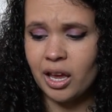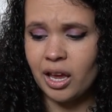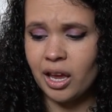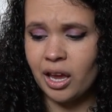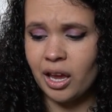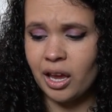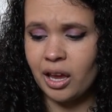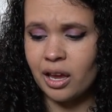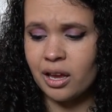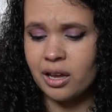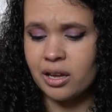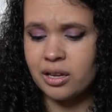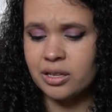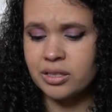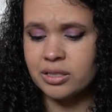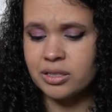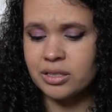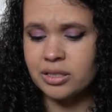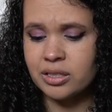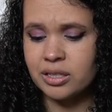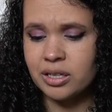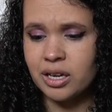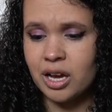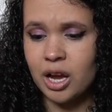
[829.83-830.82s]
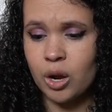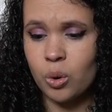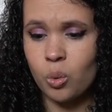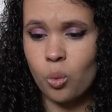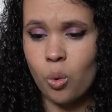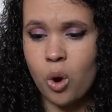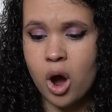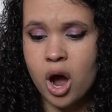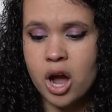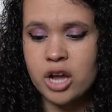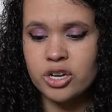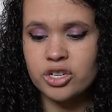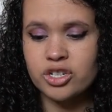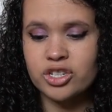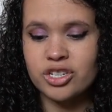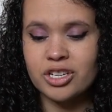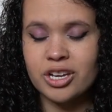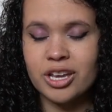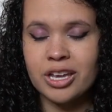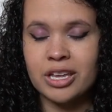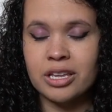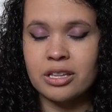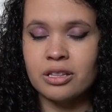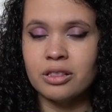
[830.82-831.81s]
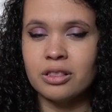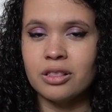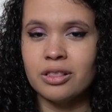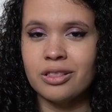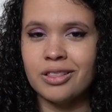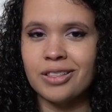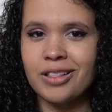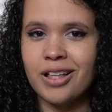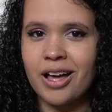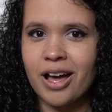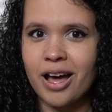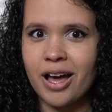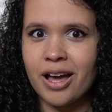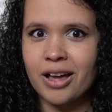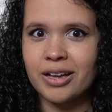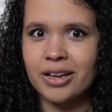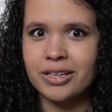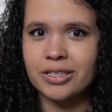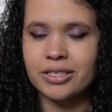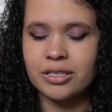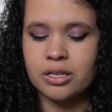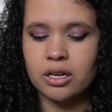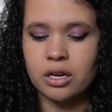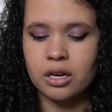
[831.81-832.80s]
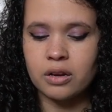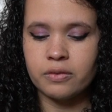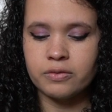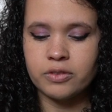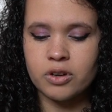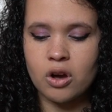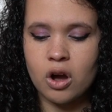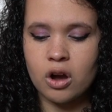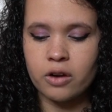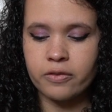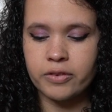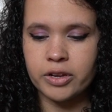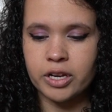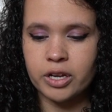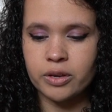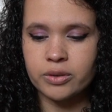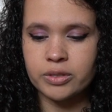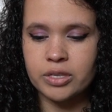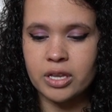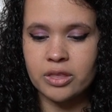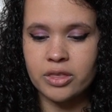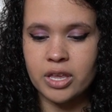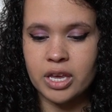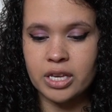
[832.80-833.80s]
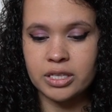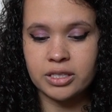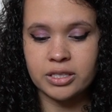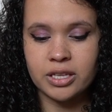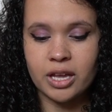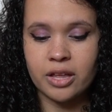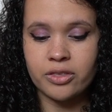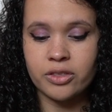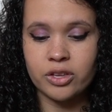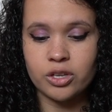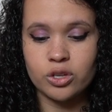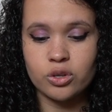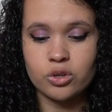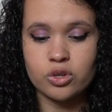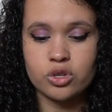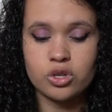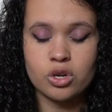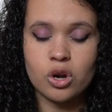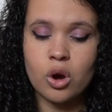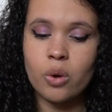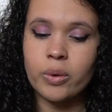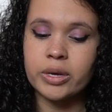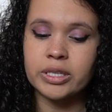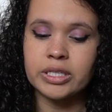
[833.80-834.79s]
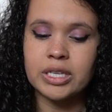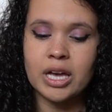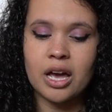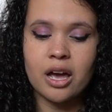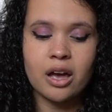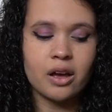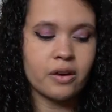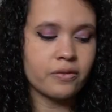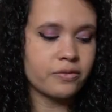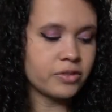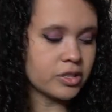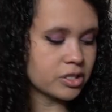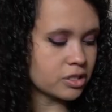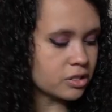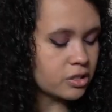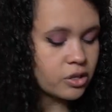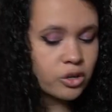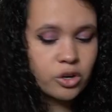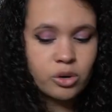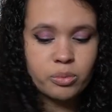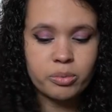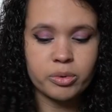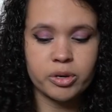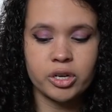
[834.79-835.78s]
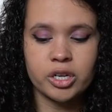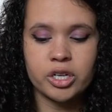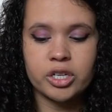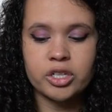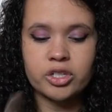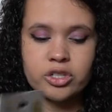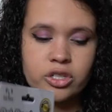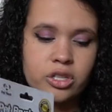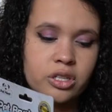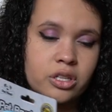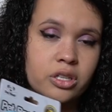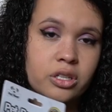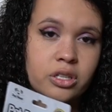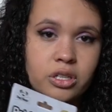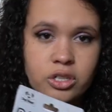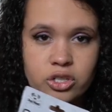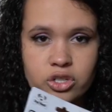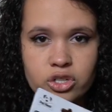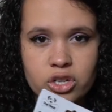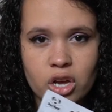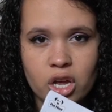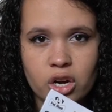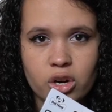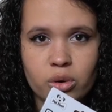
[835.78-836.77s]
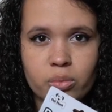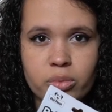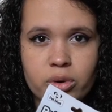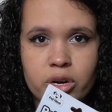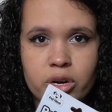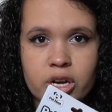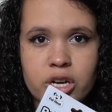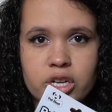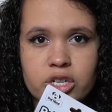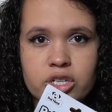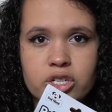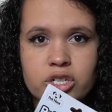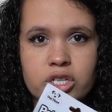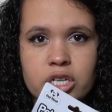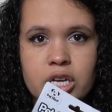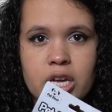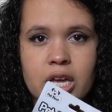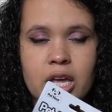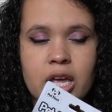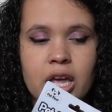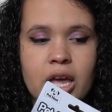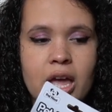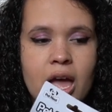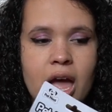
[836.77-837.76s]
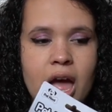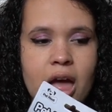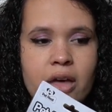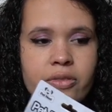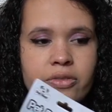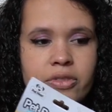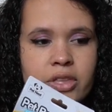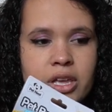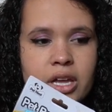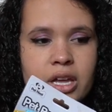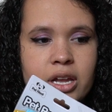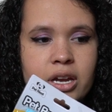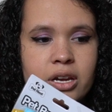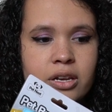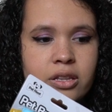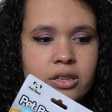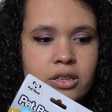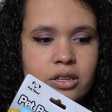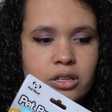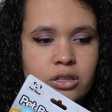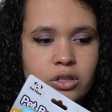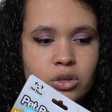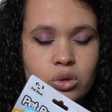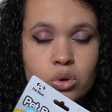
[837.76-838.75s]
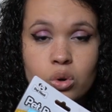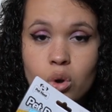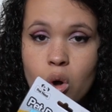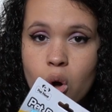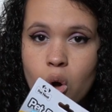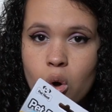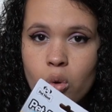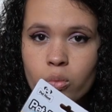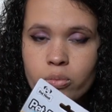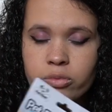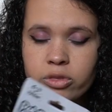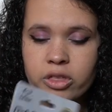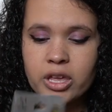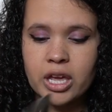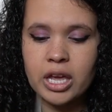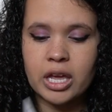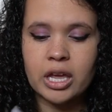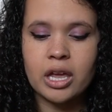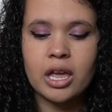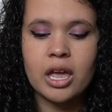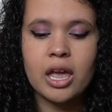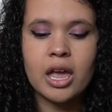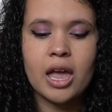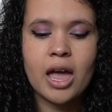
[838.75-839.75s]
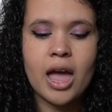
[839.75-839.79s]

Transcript: And I watched a lot of dog videos, and they said that you should always have the slicker brush and the de-shedder brush and then the little comb thing.